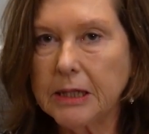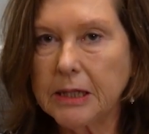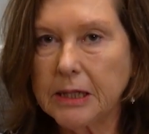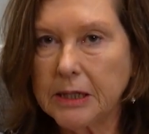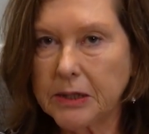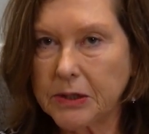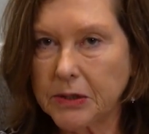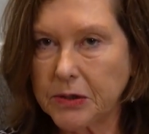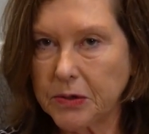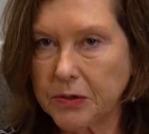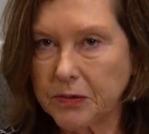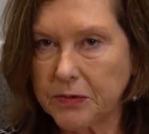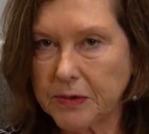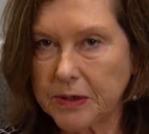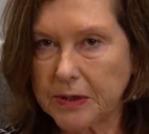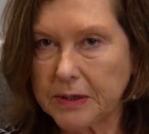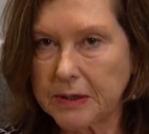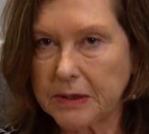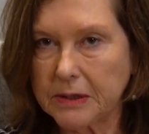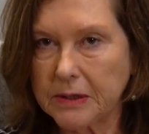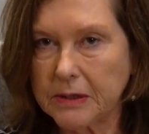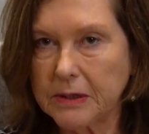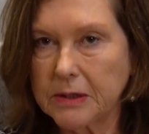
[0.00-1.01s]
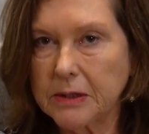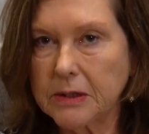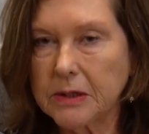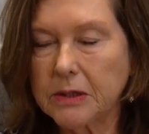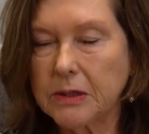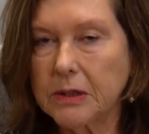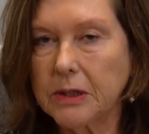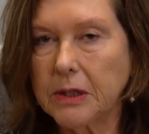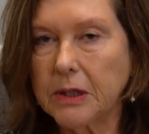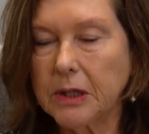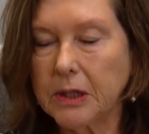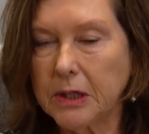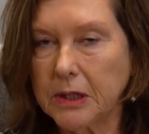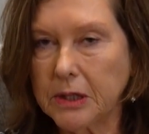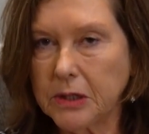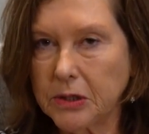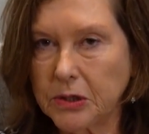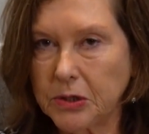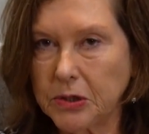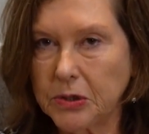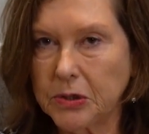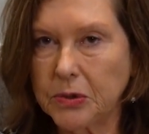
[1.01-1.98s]
these services
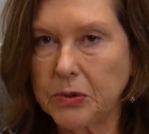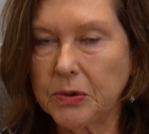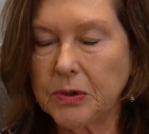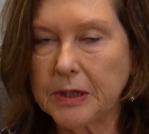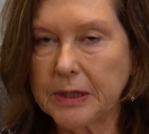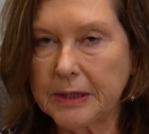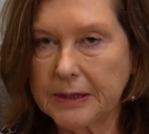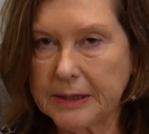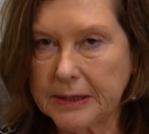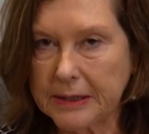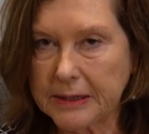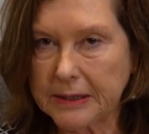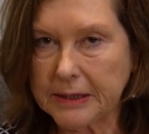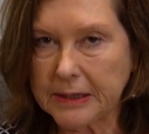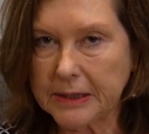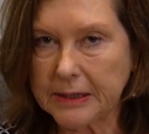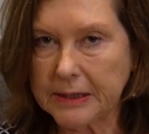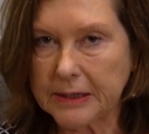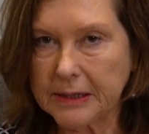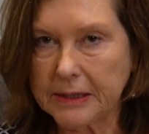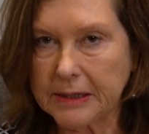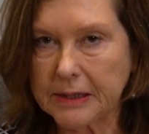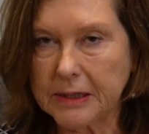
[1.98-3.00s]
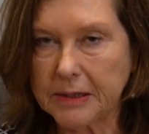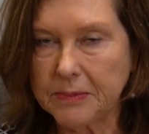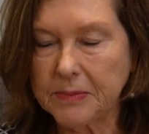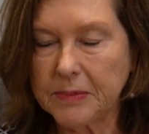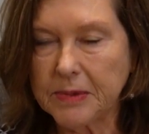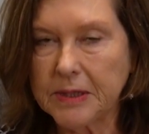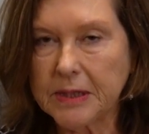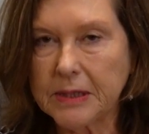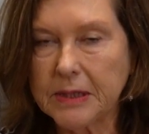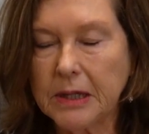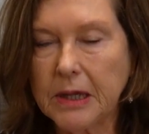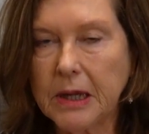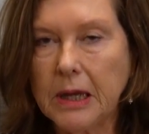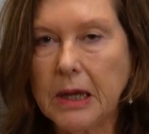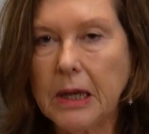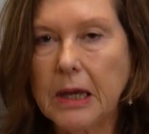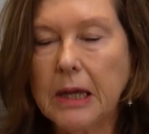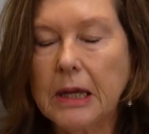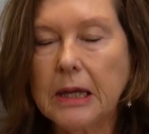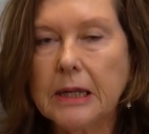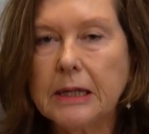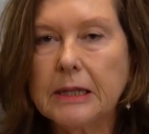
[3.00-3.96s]
into the existing systems
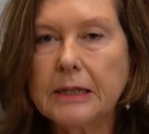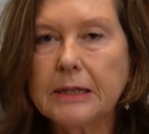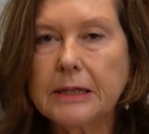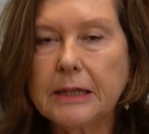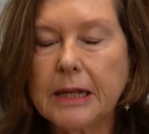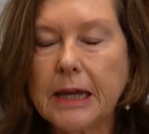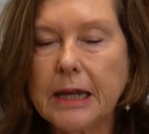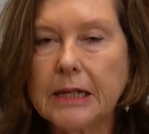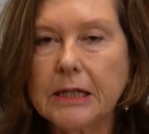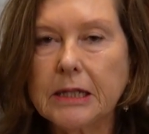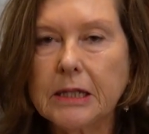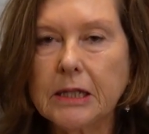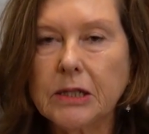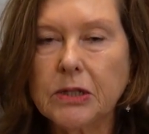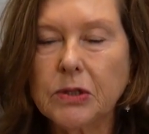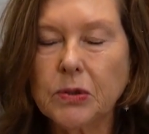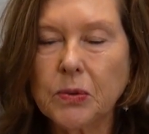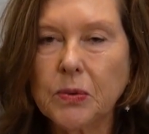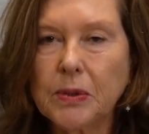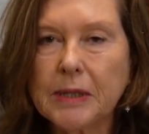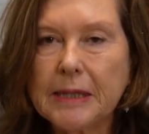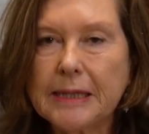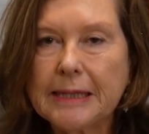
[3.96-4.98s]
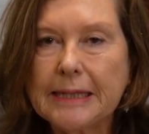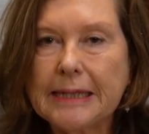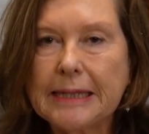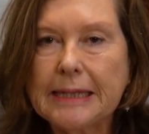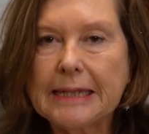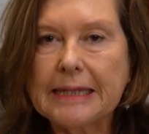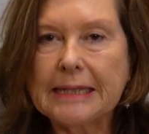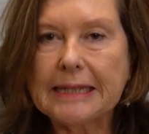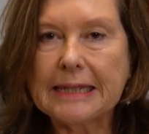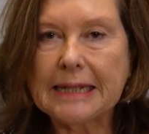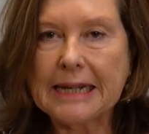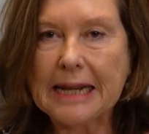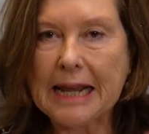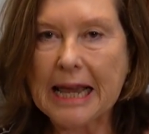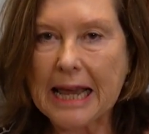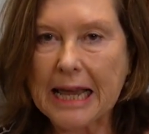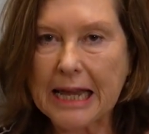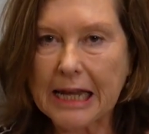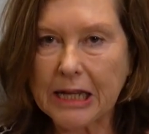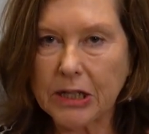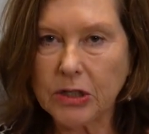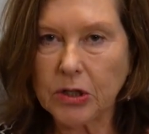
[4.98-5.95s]
is that it's always seen as an
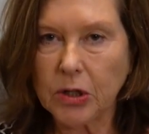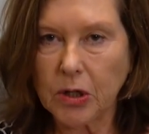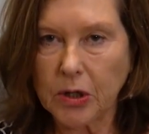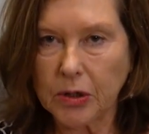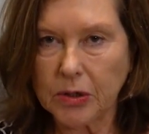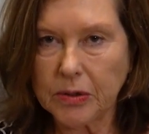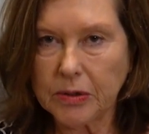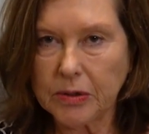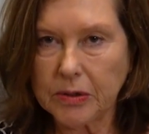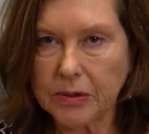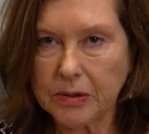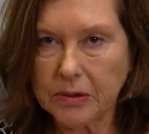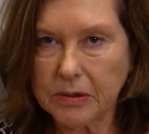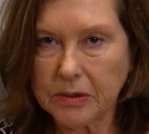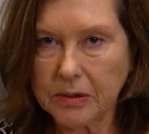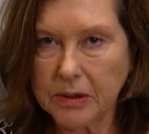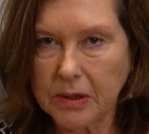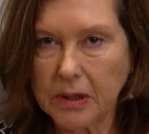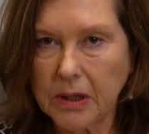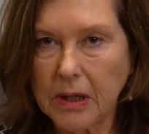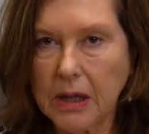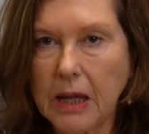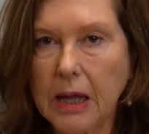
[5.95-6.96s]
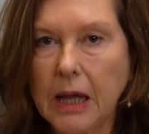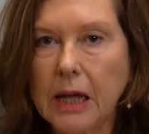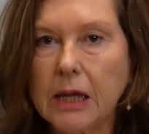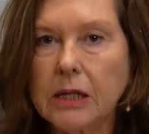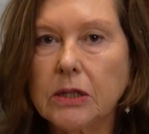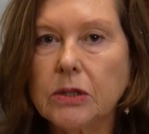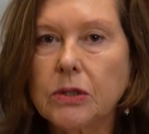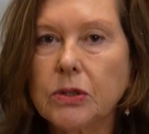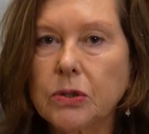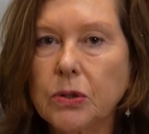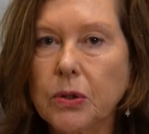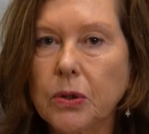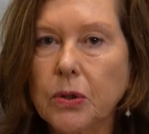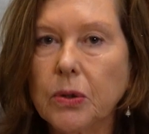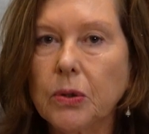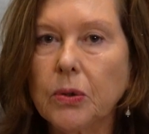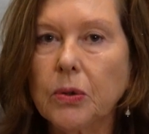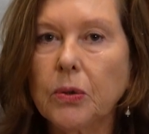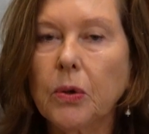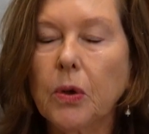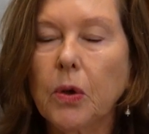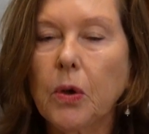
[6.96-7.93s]
add on and
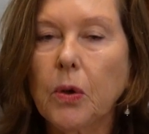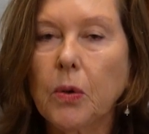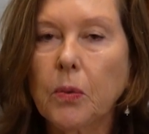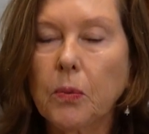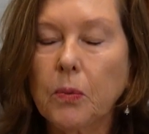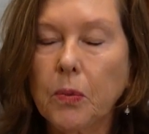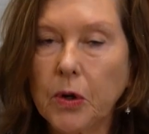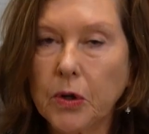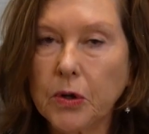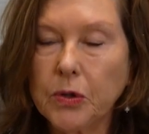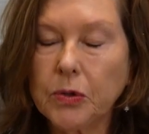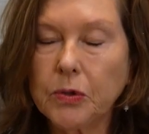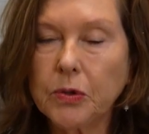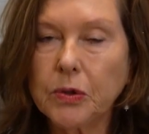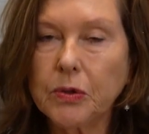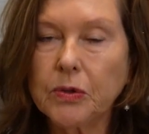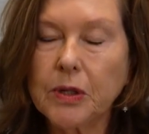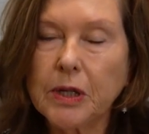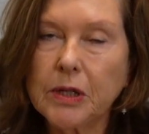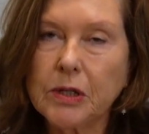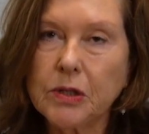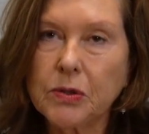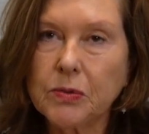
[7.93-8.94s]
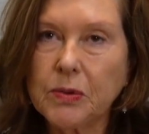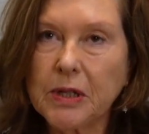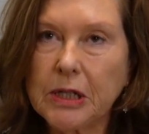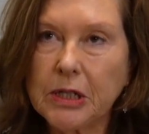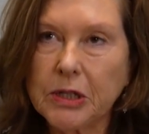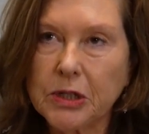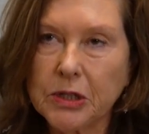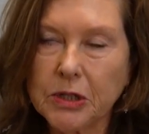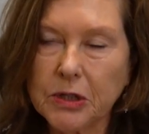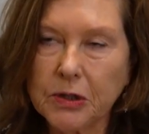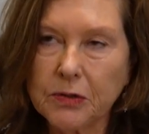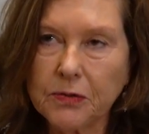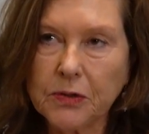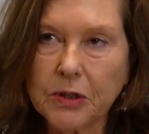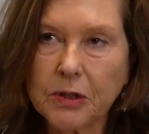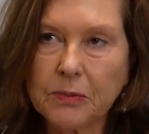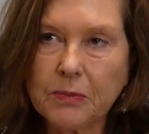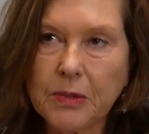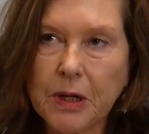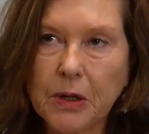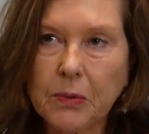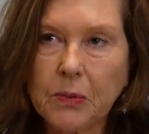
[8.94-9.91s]
so what that has really
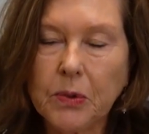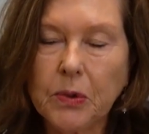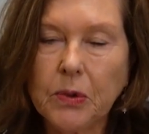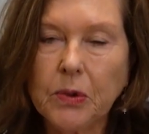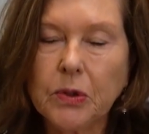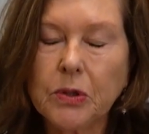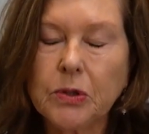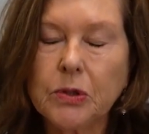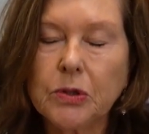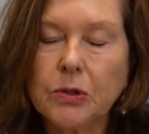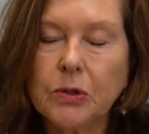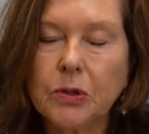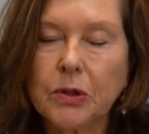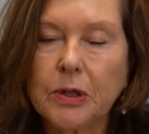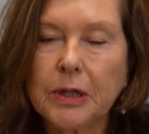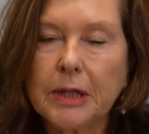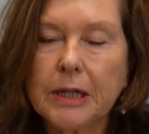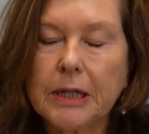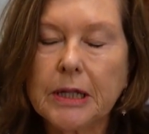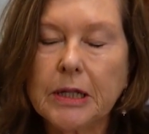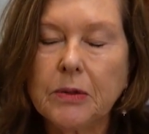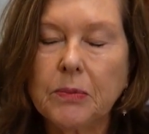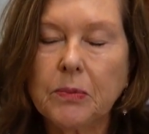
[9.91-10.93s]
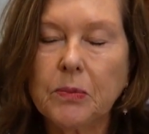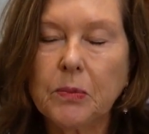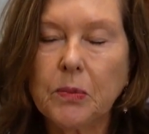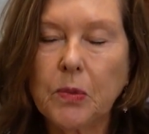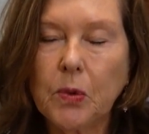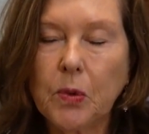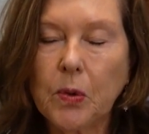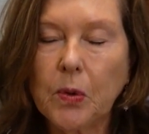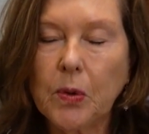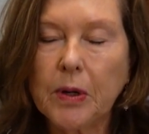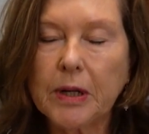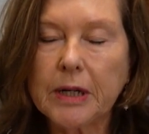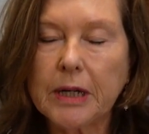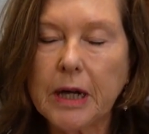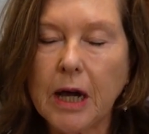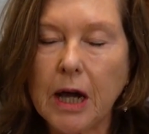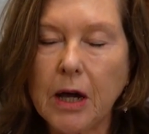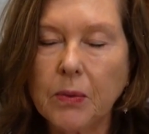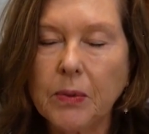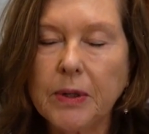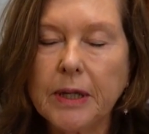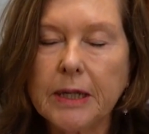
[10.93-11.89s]
shifted my work to looking more at
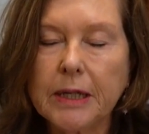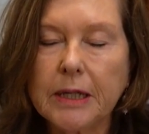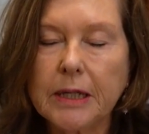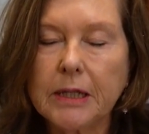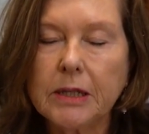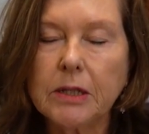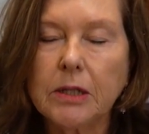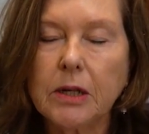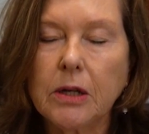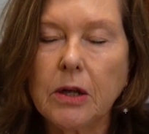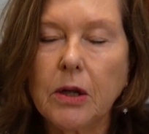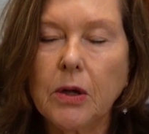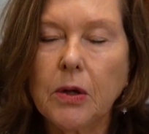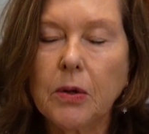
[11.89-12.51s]
how we can